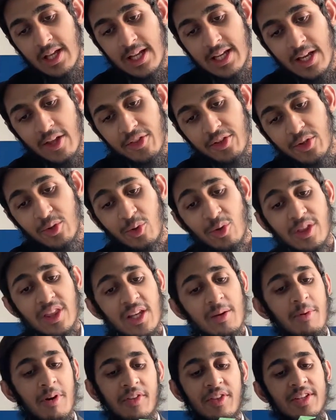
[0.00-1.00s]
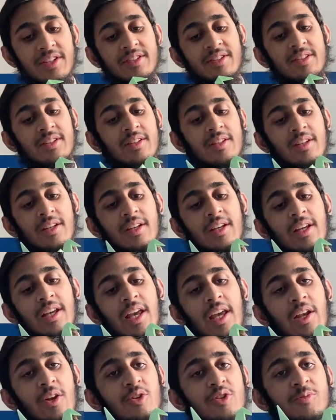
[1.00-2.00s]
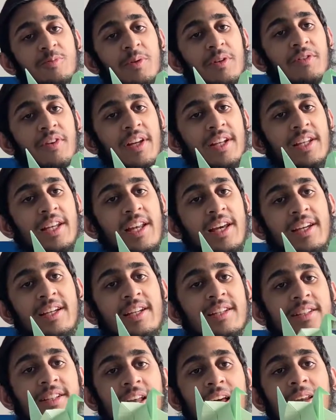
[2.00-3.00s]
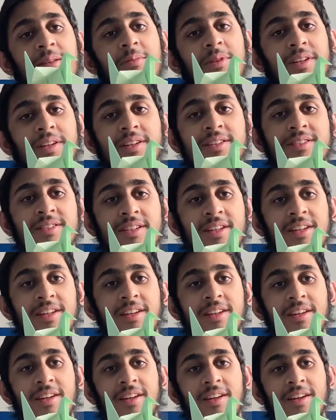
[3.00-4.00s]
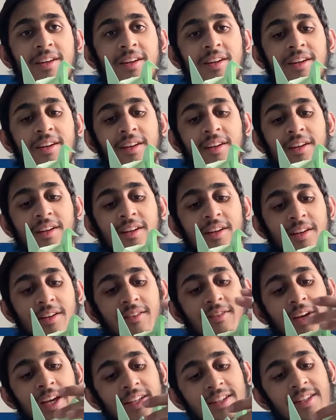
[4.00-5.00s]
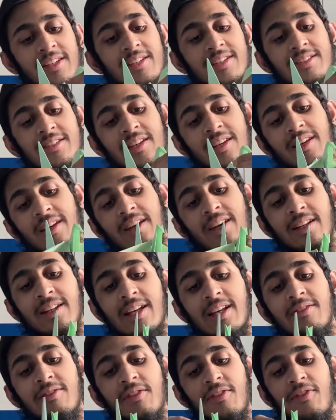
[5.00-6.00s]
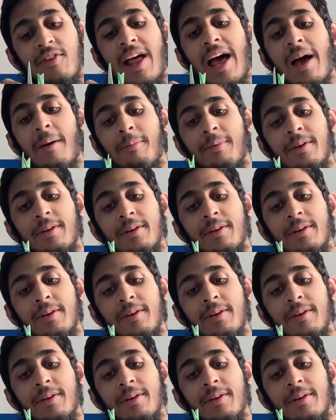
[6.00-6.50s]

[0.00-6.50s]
Now the cool thing about this is it looks perfectly like a little animal, doesn't it? Fact is, it can even flap.